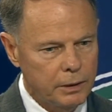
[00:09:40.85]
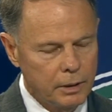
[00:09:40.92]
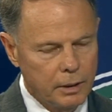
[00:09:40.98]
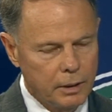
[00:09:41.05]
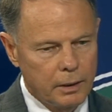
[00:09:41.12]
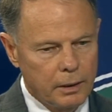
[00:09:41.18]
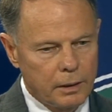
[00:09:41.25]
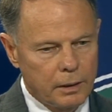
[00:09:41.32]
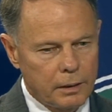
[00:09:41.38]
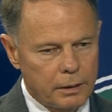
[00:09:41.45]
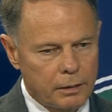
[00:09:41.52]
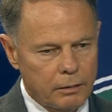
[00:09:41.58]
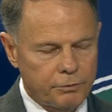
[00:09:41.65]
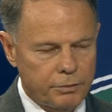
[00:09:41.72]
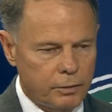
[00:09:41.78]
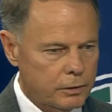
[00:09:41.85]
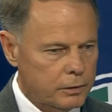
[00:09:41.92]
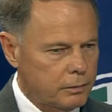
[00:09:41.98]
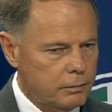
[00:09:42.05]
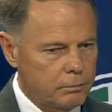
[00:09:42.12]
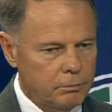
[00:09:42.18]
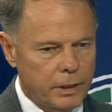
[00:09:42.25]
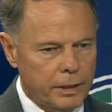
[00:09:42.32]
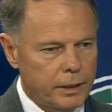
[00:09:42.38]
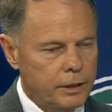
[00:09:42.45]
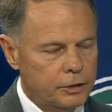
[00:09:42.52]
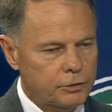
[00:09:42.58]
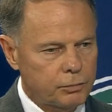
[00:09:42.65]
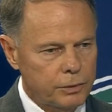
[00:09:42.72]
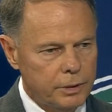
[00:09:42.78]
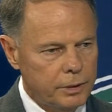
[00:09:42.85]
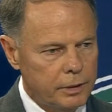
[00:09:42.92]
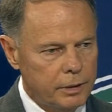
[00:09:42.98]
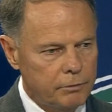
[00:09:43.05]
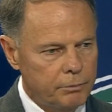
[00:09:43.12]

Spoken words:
And if you look at my history,